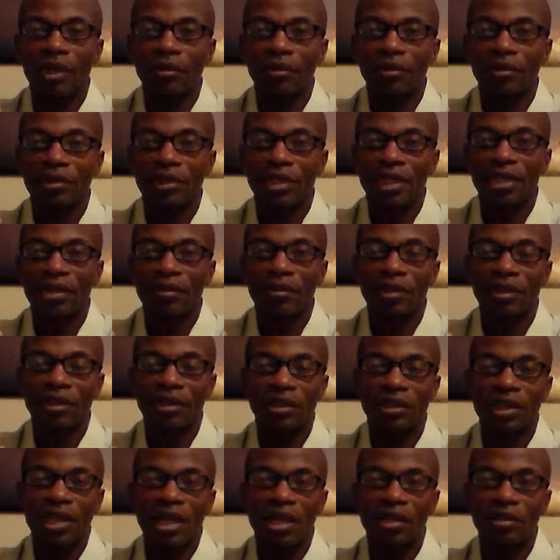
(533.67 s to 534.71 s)
that's standing
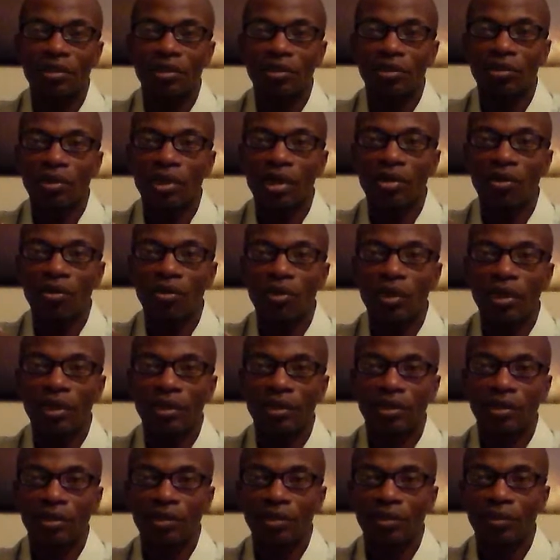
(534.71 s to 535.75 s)
beside you or
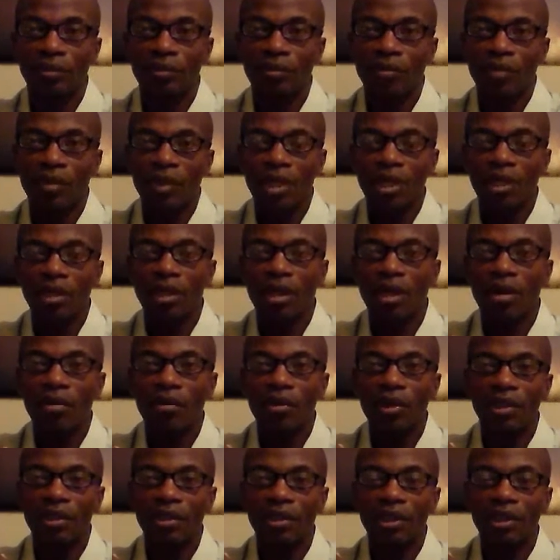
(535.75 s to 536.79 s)
with you. It's
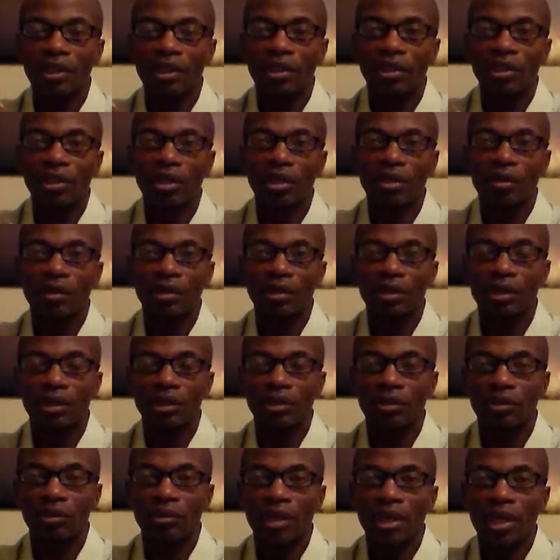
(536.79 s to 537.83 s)
always encouraging
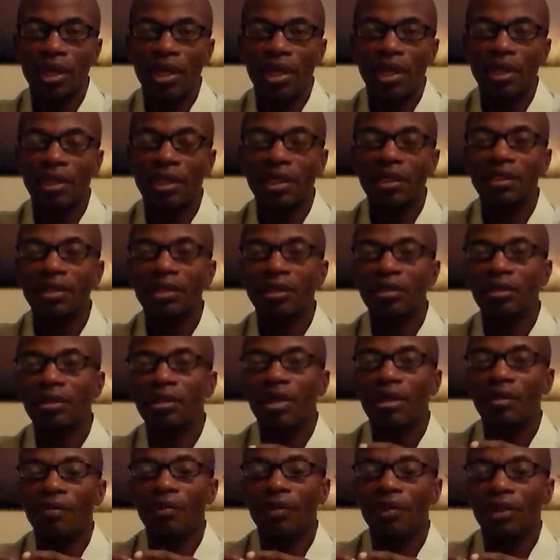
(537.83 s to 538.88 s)
you. And that's the
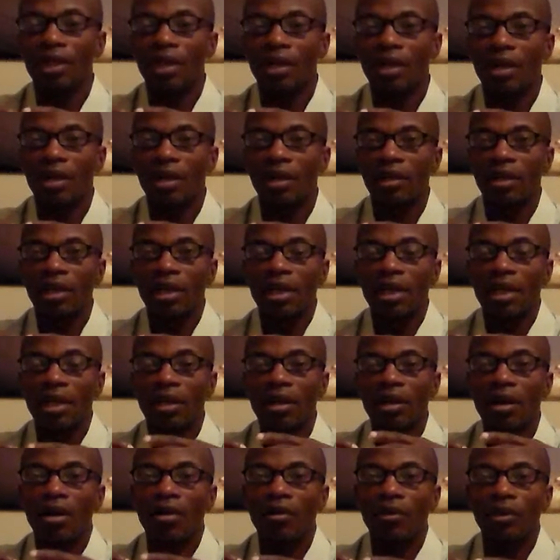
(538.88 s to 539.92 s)
love of God.
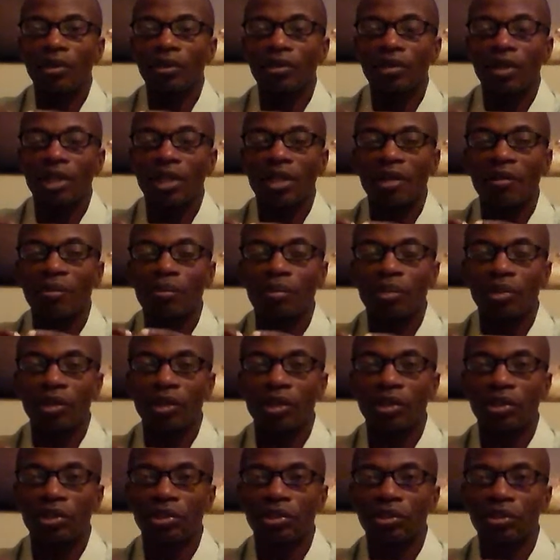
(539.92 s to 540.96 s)
He's always trying to
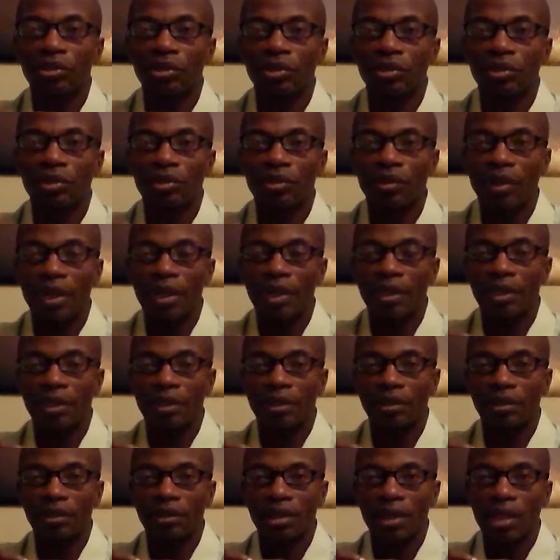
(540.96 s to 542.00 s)
push you to
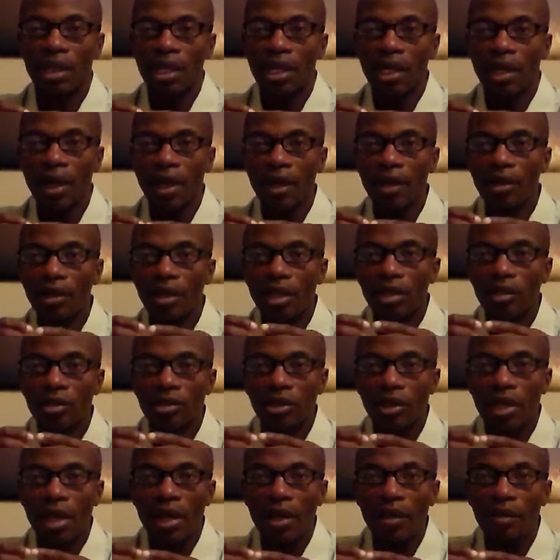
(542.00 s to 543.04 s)
greatness.
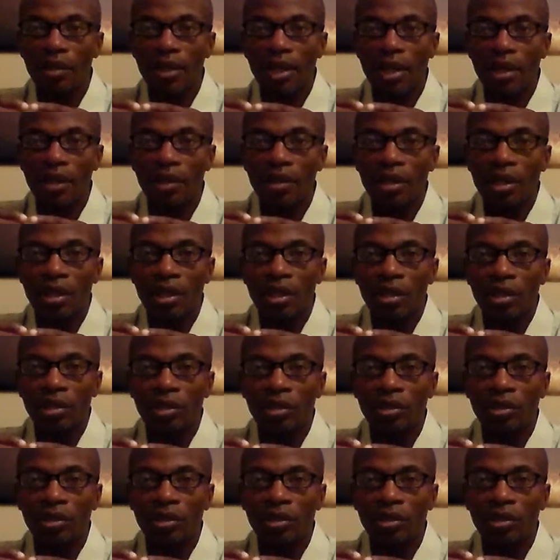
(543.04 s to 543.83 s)
It's not that